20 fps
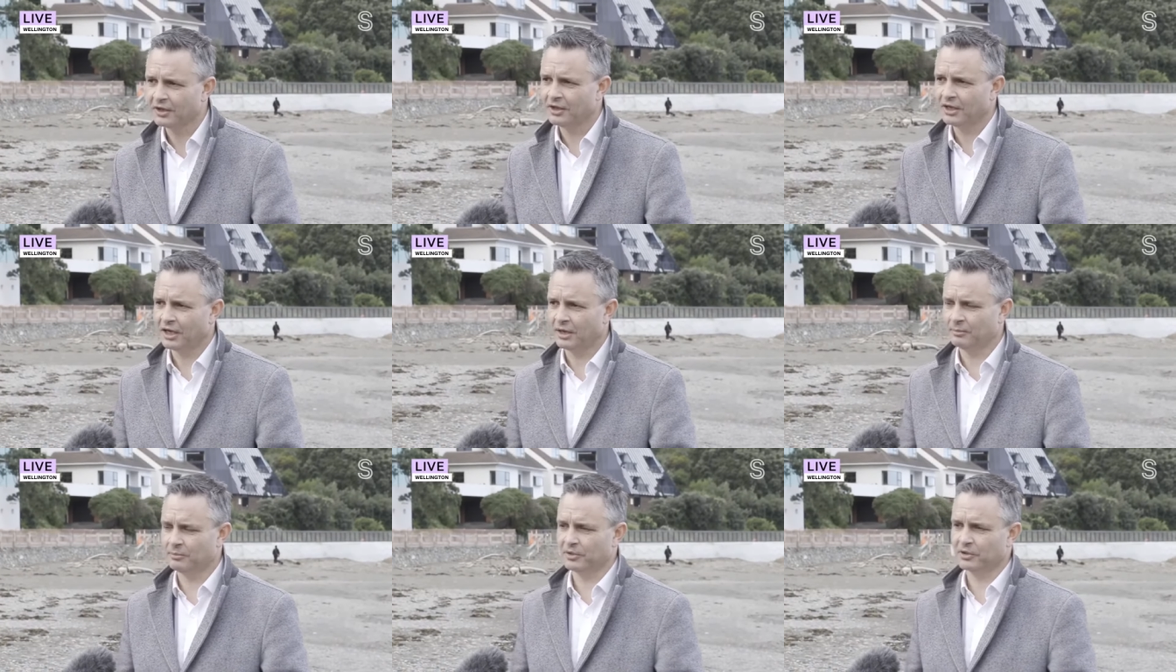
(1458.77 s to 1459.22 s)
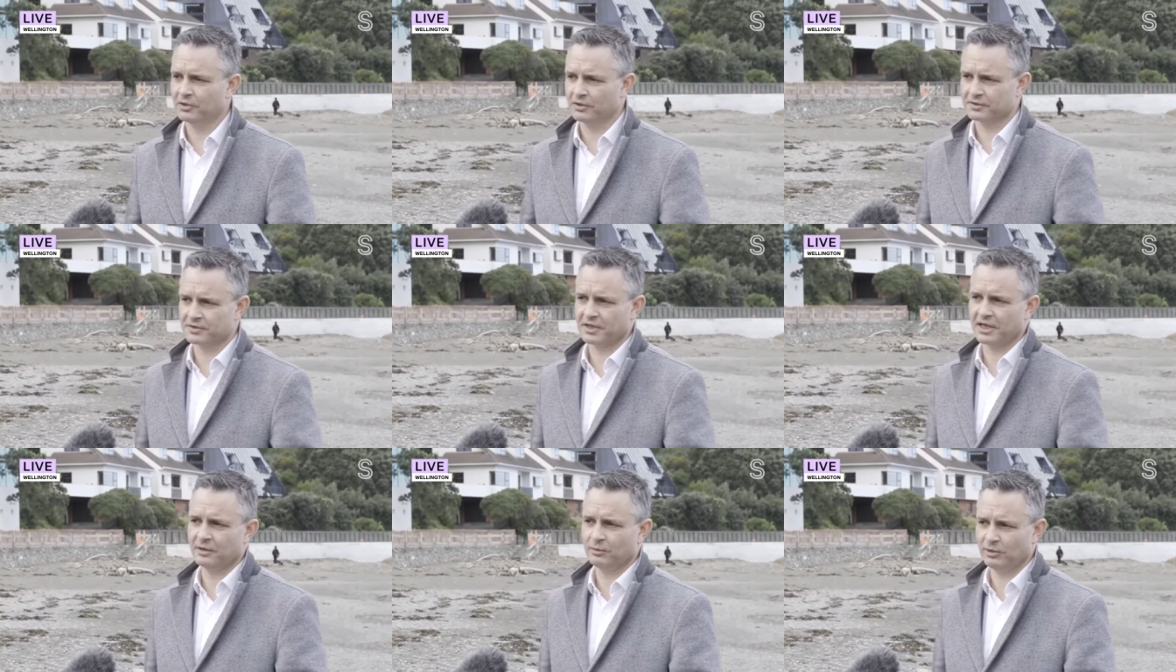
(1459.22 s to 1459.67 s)
um,
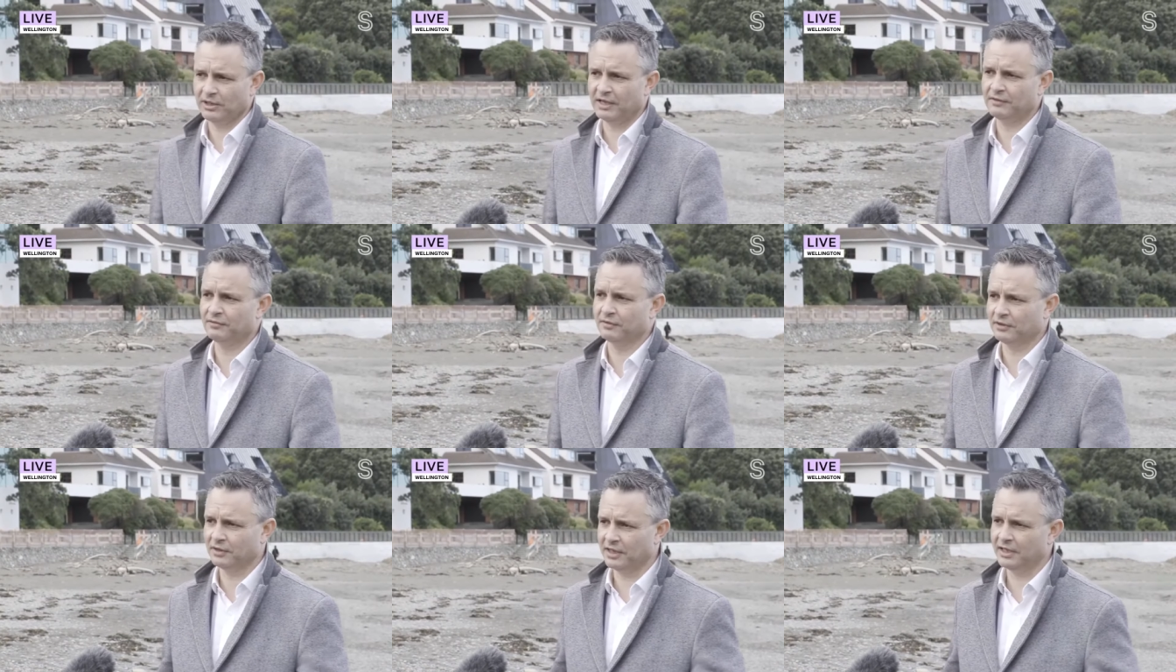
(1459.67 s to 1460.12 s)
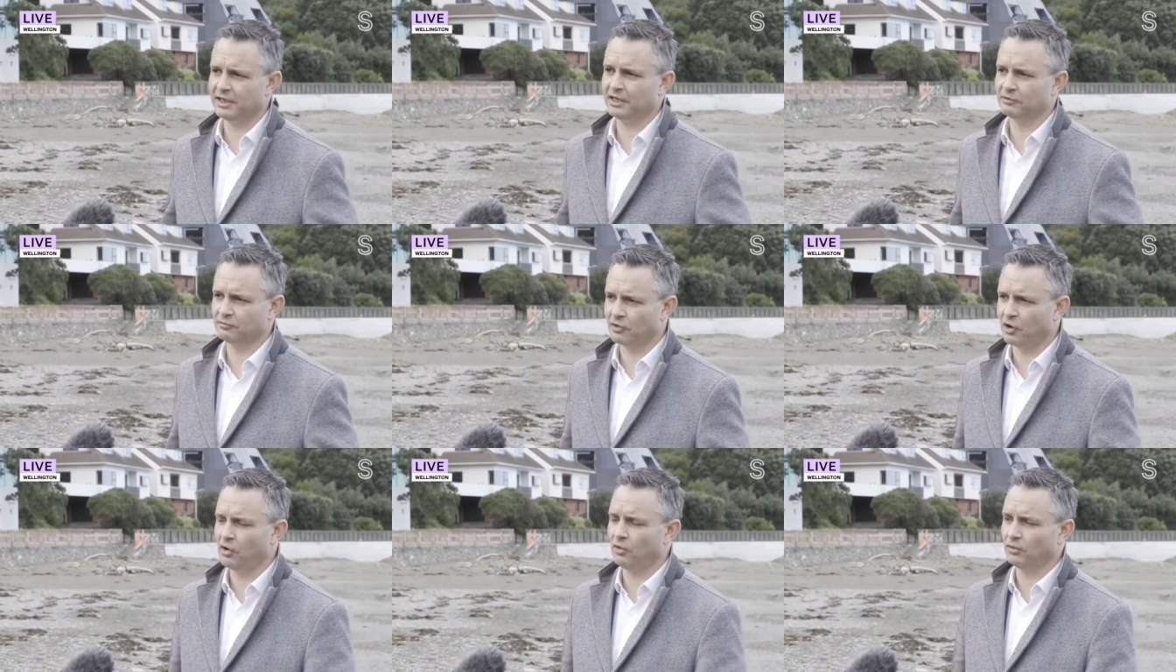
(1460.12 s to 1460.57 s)
because they will have a
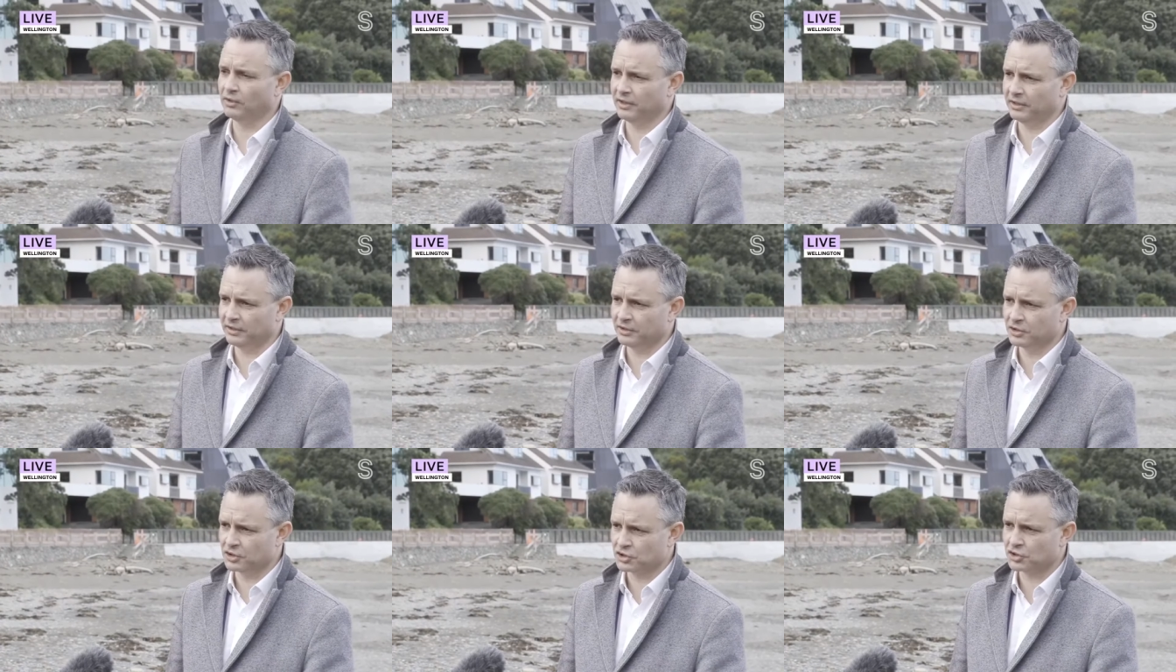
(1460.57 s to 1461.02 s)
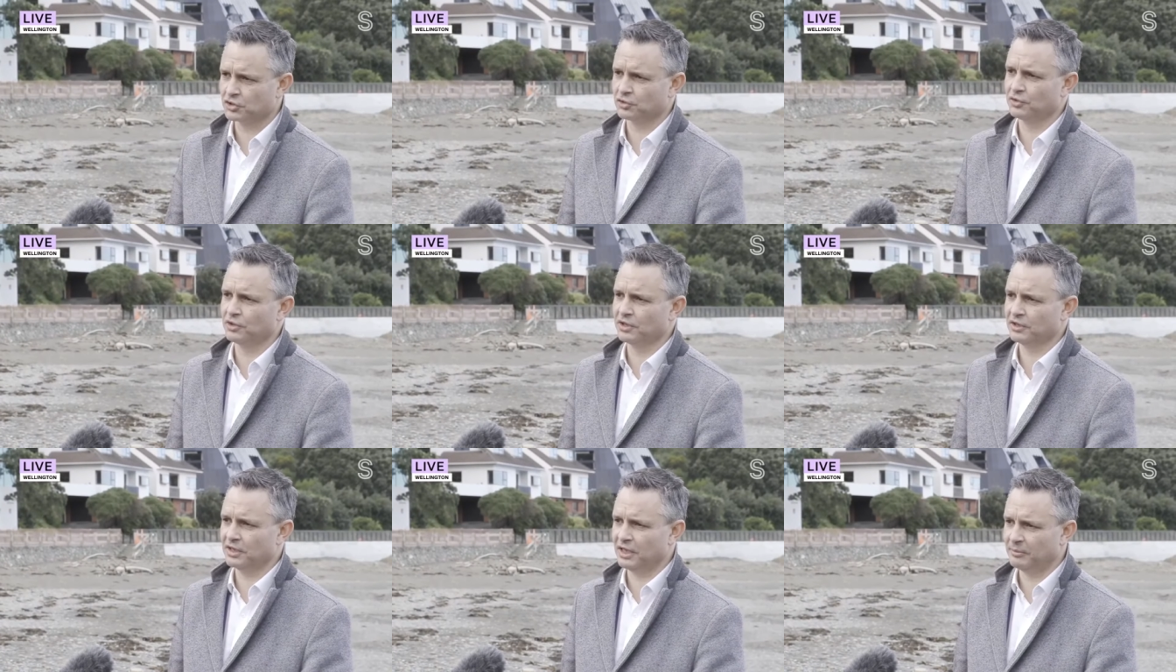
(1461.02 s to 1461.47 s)
leading role in
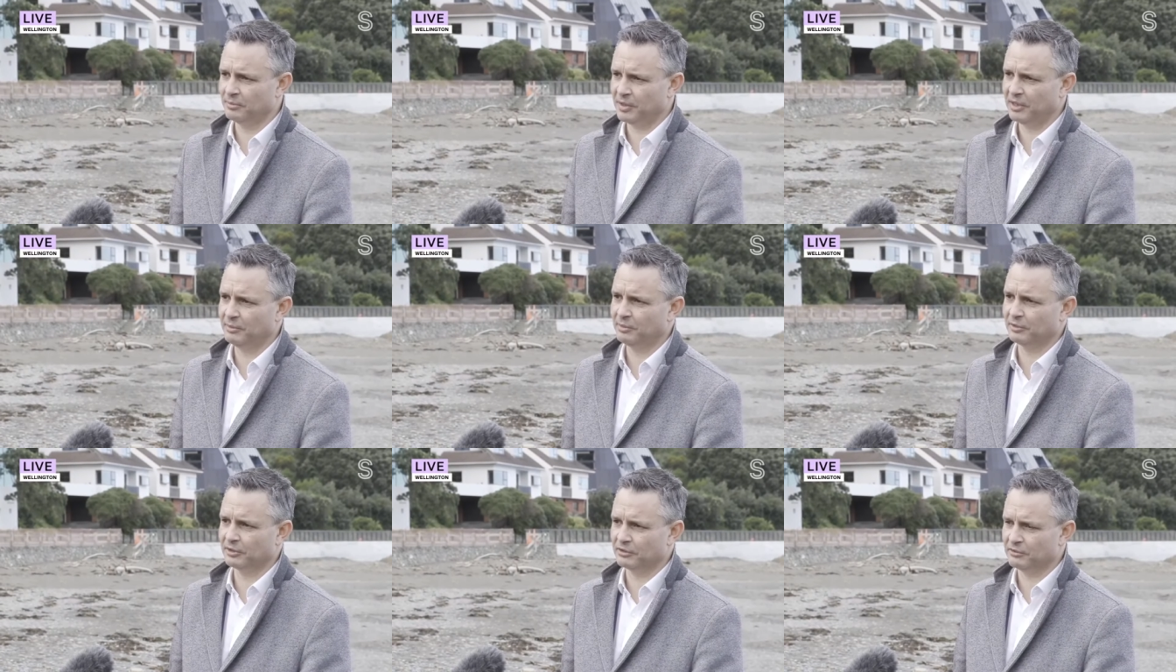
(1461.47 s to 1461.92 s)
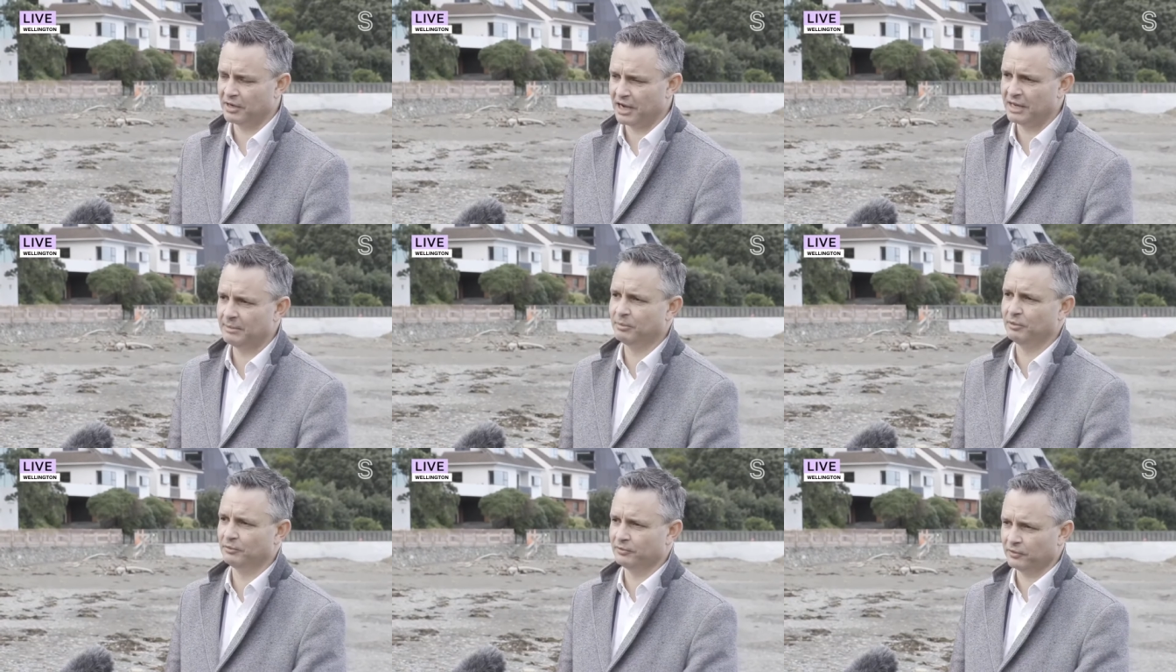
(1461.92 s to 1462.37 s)
ensuring that people are able